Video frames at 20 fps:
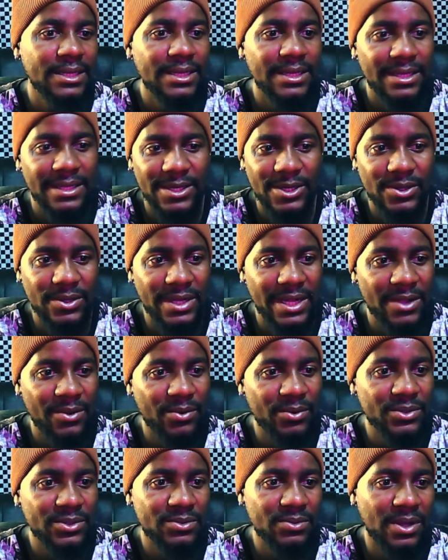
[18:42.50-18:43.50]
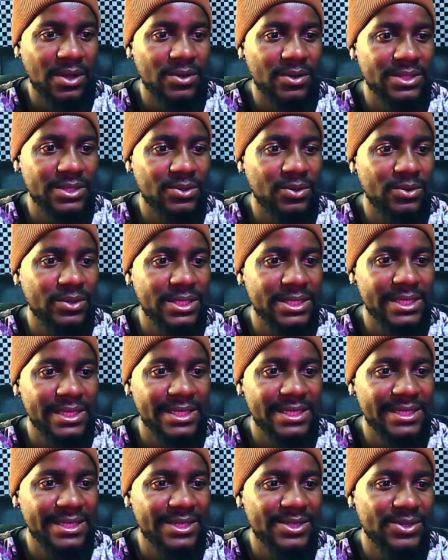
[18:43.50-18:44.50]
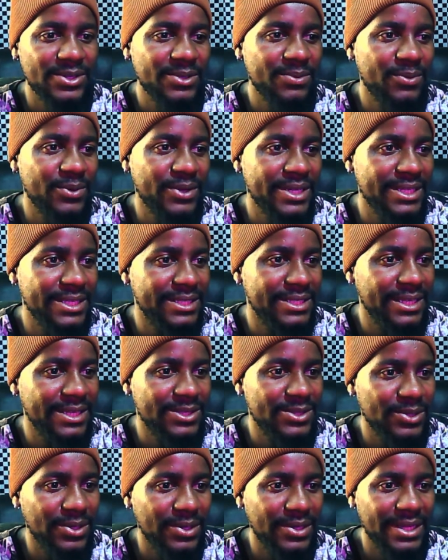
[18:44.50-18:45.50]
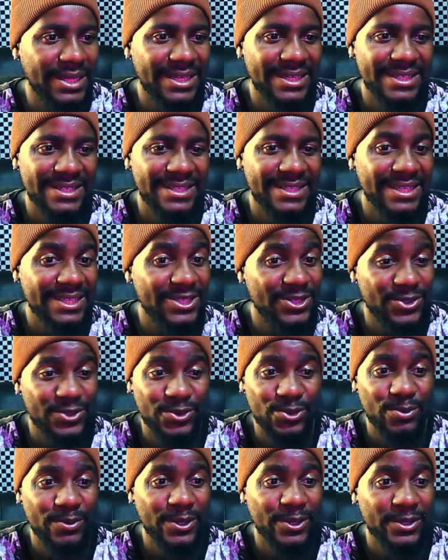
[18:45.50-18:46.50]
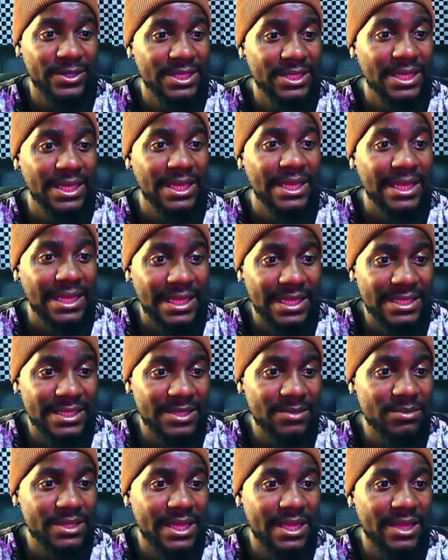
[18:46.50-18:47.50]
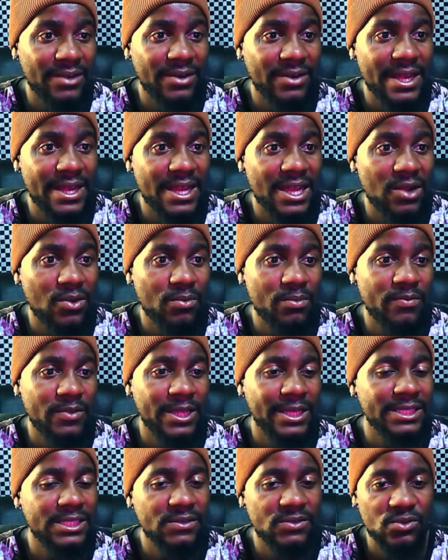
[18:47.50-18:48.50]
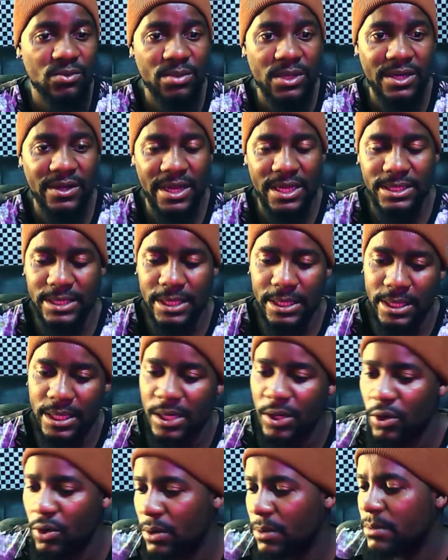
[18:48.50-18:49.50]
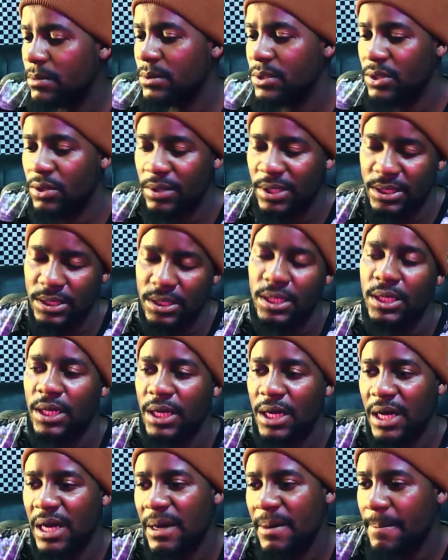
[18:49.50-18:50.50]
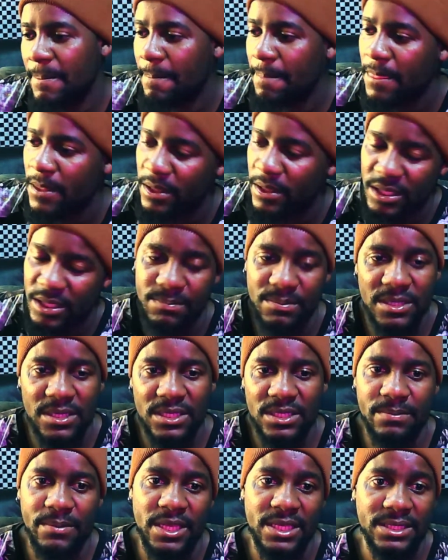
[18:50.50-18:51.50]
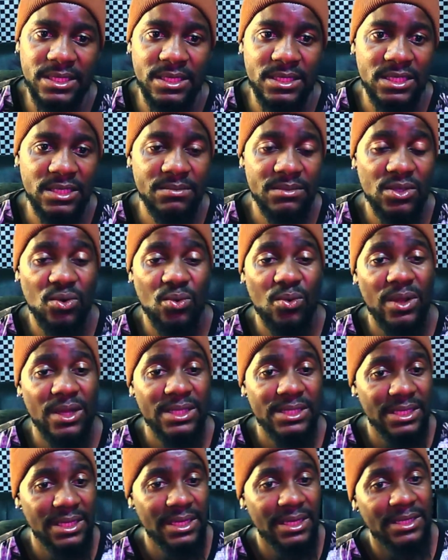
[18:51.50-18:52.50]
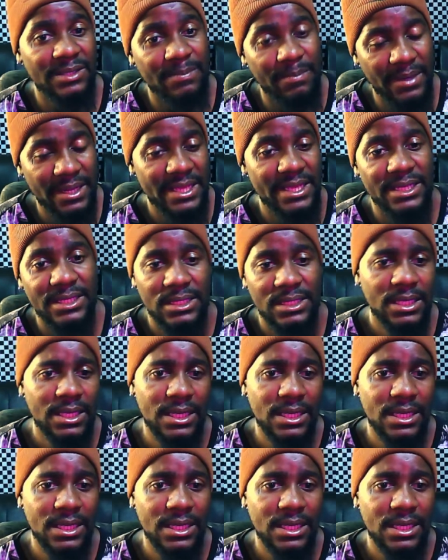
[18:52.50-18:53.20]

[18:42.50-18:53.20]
I was always listening to him when he says so, and that's true because it seems like right now Kaizer Chiefs will be crying saying that no, you know what, these PSL teams, they don't want to sell us players,